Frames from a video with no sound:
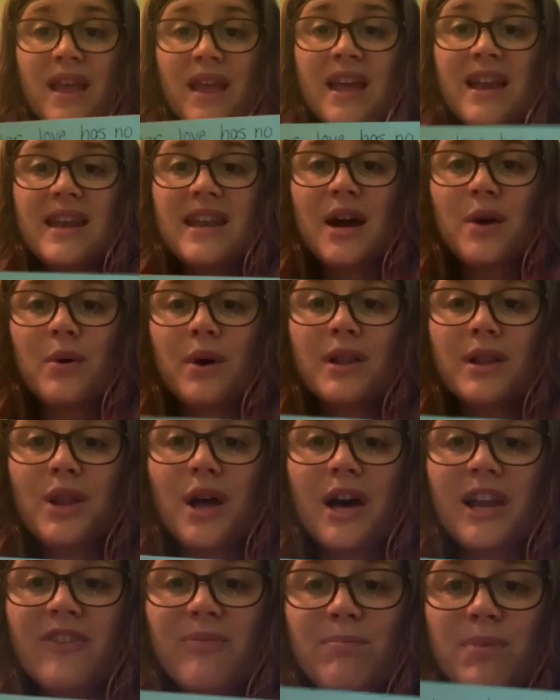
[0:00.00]
Now, a
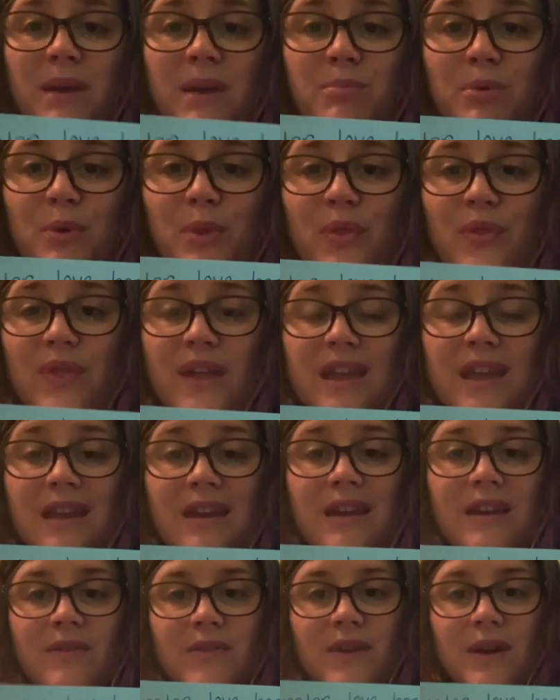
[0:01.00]
lot of people
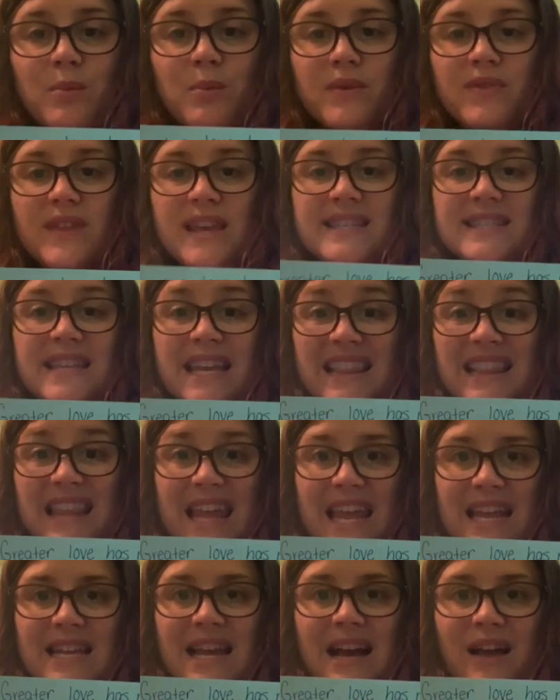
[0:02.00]
think that when they say
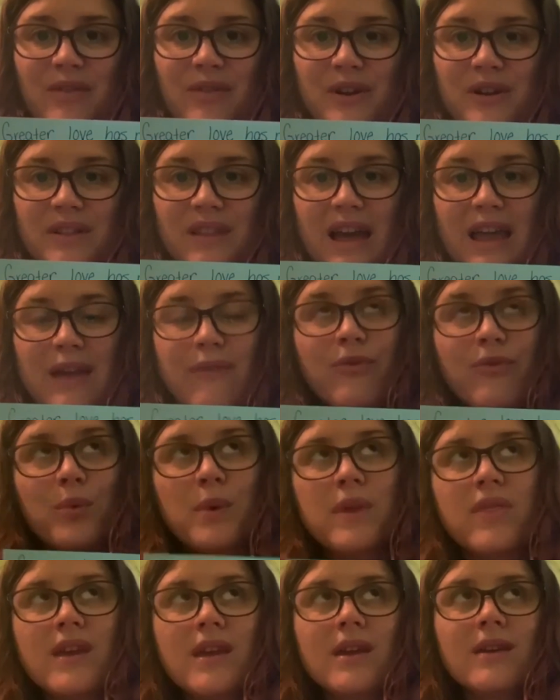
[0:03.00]
lay down their life, we
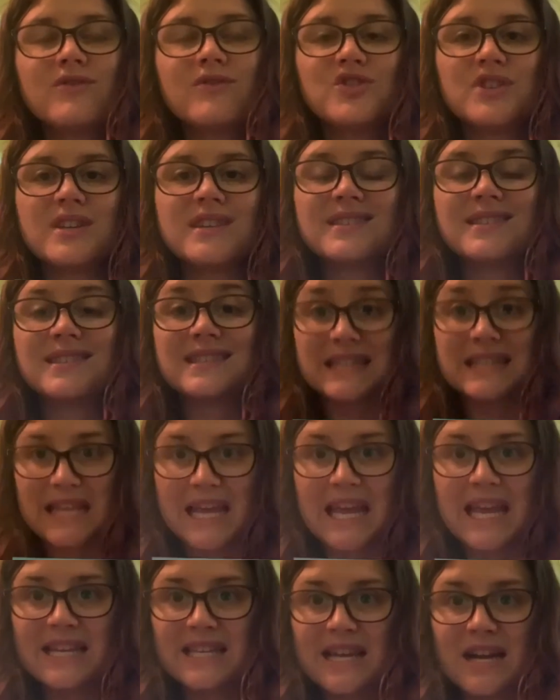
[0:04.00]
think of Jesus
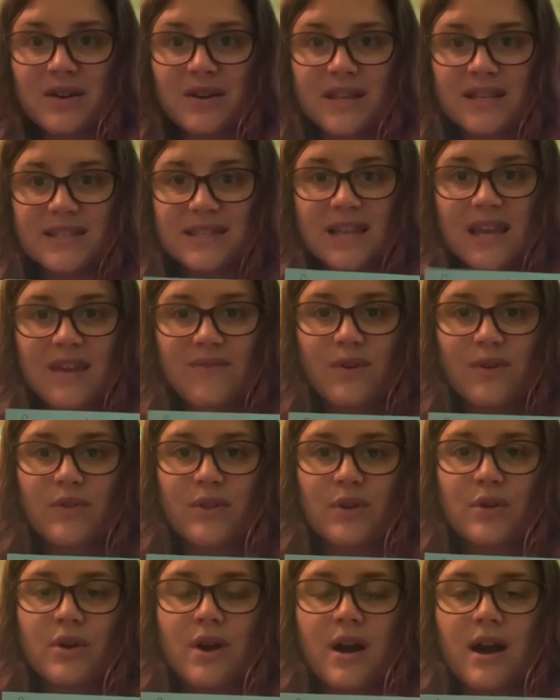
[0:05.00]
laying down his life on the
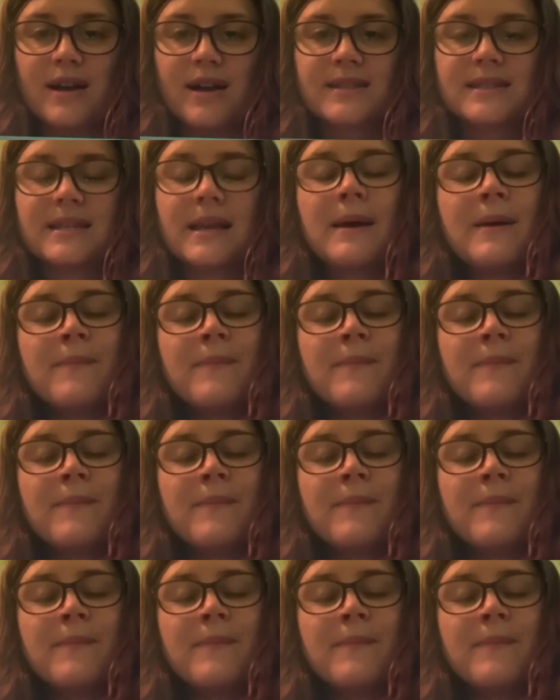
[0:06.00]
cross.